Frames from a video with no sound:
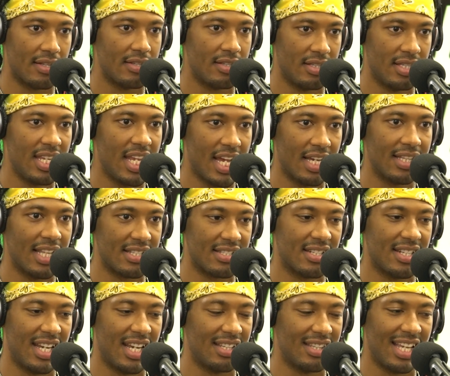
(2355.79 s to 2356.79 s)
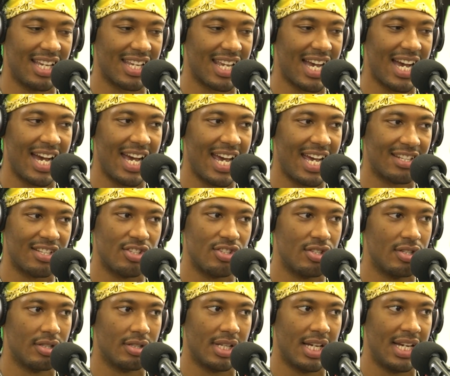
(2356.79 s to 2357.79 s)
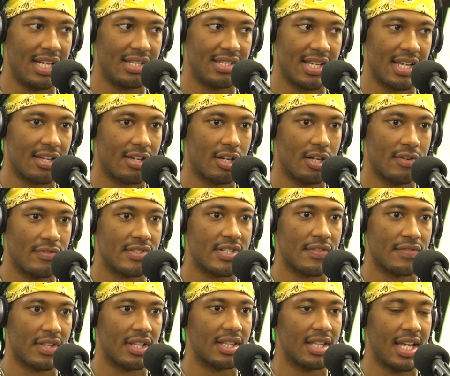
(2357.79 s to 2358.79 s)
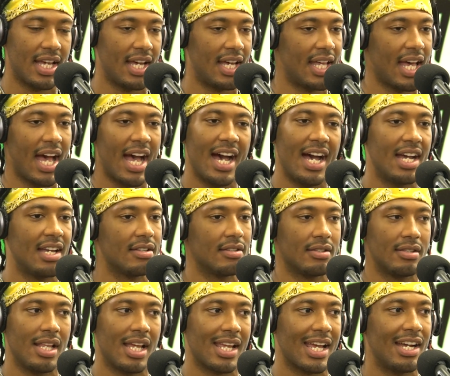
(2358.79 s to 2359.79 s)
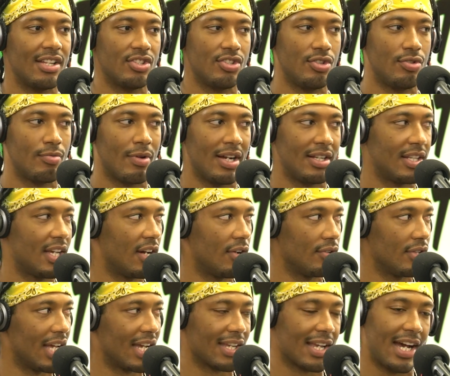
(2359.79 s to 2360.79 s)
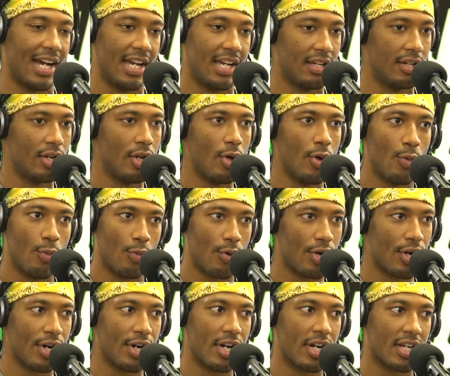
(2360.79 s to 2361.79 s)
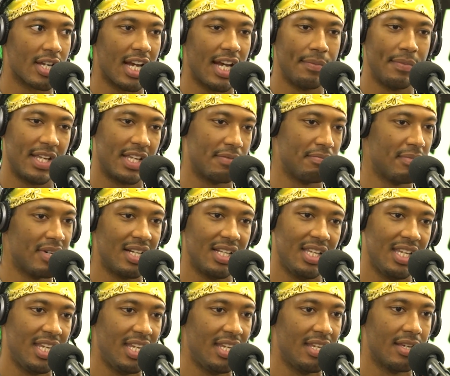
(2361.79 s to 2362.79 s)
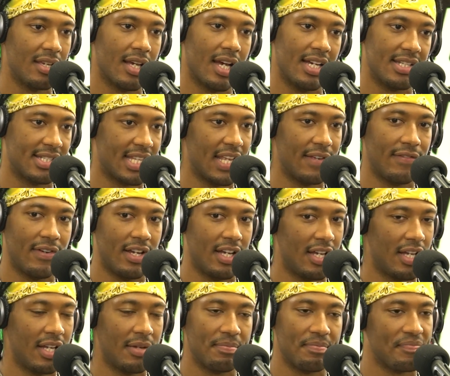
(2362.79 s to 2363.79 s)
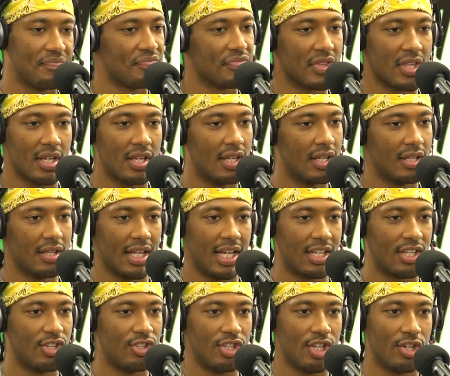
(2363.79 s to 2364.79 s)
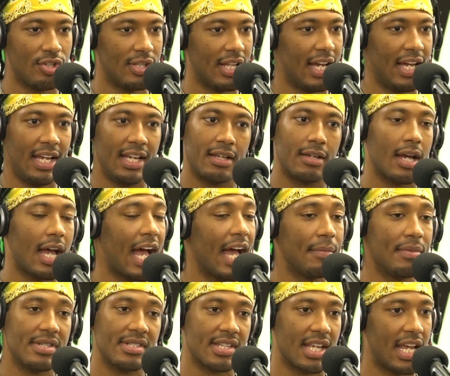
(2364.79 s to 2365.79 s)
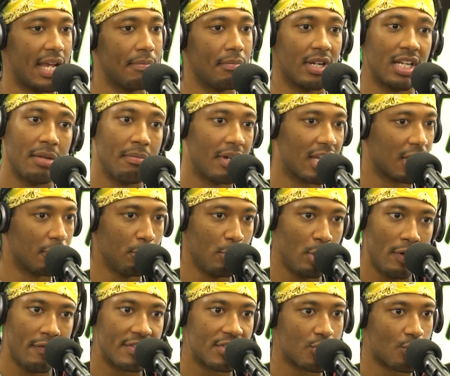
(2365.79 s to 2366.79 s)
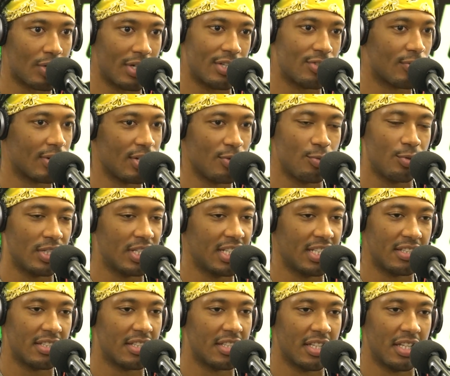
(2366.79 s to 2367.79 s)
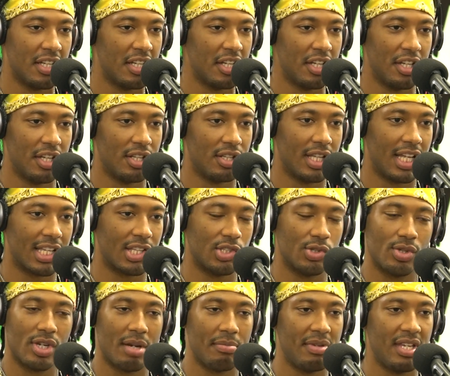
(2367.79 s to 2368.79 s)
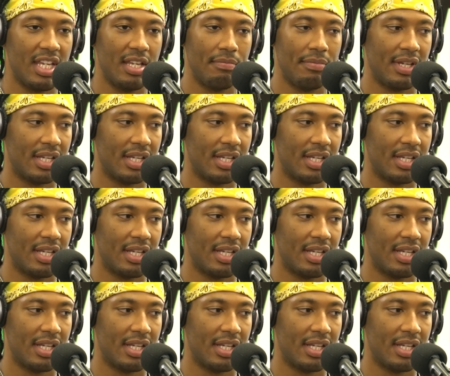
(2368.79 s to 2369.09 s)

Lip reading: Like today, like I had to, like, take care of something that I do right now. Like, I work, I make money, I save up. Like, you know, like I've been saying, money making moves 2021. Like, you know what I mean?